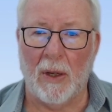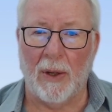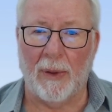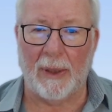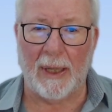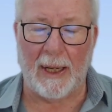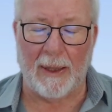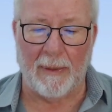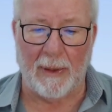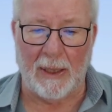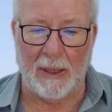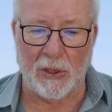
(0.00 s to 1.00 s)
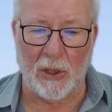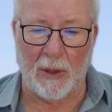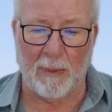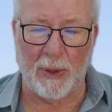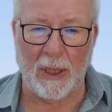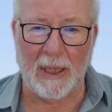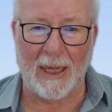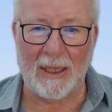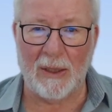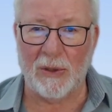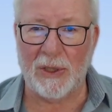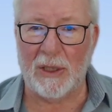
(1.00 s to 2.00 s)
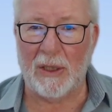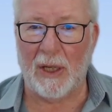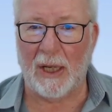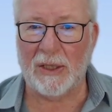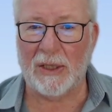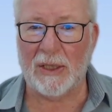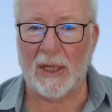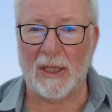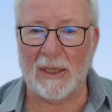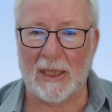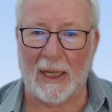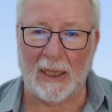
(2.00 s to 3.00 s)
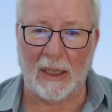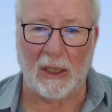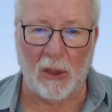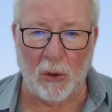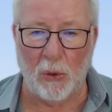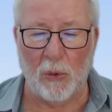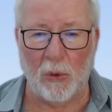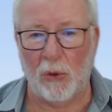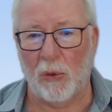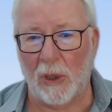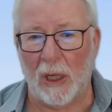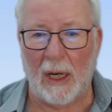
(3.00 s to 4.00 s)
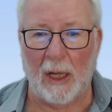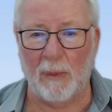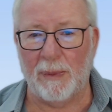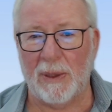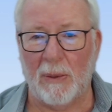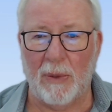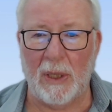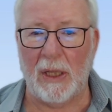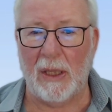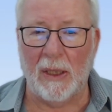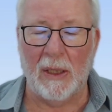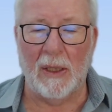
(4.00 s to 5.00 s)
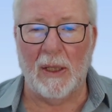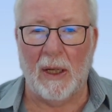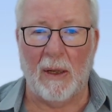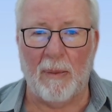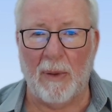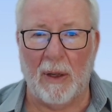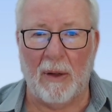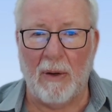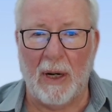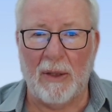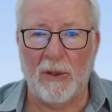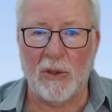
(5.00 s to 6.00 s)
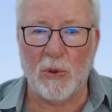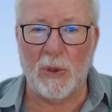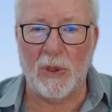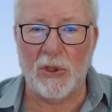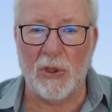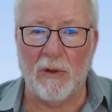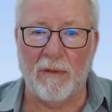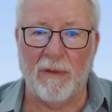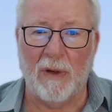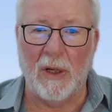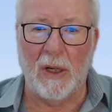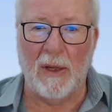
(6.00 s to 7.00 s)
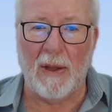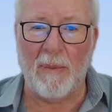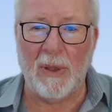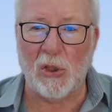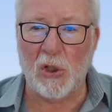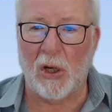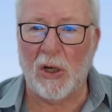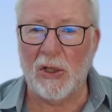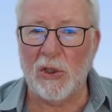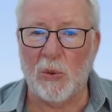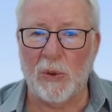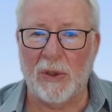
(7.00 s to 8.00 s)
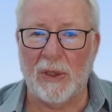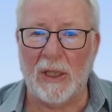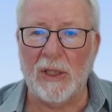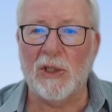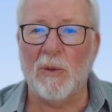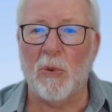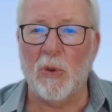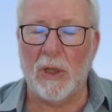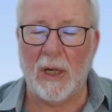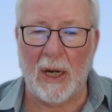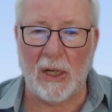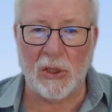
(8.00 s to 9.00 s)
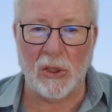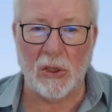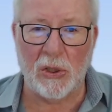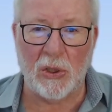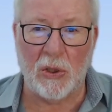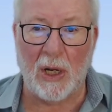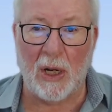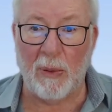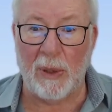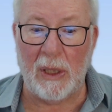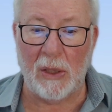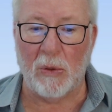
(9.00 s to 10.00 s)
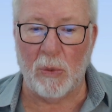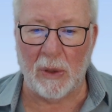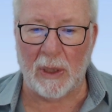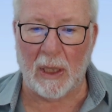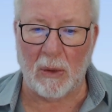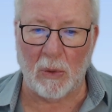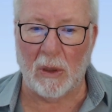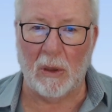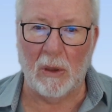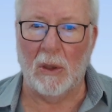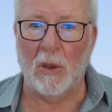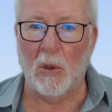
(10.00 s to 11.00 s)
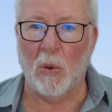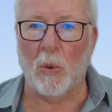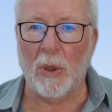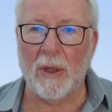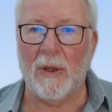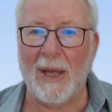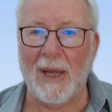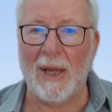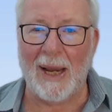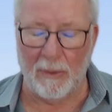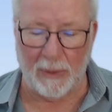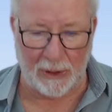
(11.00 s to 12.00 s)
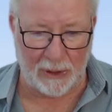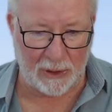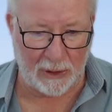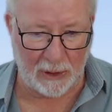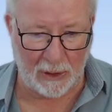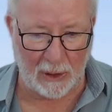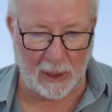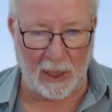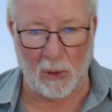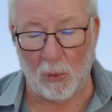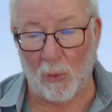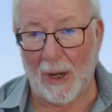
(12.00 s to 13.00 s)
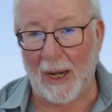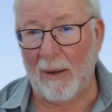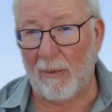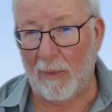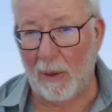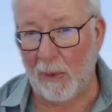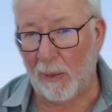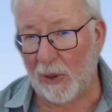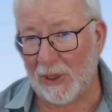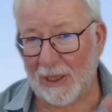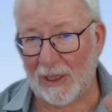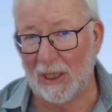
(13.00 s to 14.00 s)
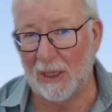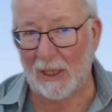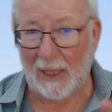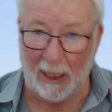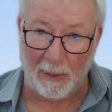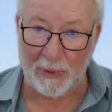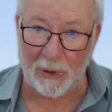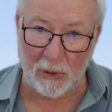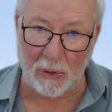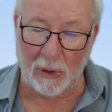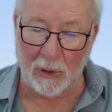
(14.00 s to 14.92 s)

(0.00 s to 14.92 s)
Okay, so I'm putting that in. You'll see in the exercise, like you're going to help somebody around this question of they've been charged with insubordination, so now we need to work out, well, what are the elements? And why? Remember, because I said it helps you.